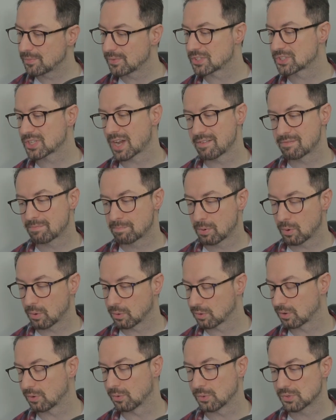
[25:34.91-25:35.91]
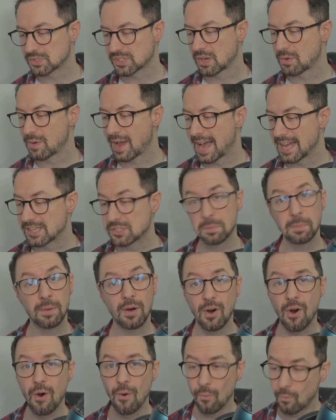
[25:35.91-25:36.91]
which I've put also as
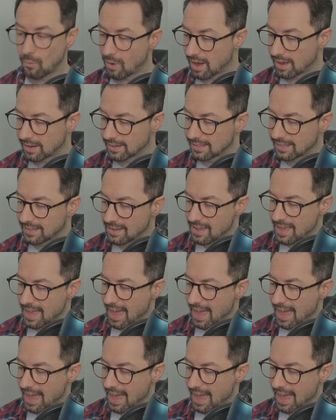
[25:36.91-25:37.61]
part one.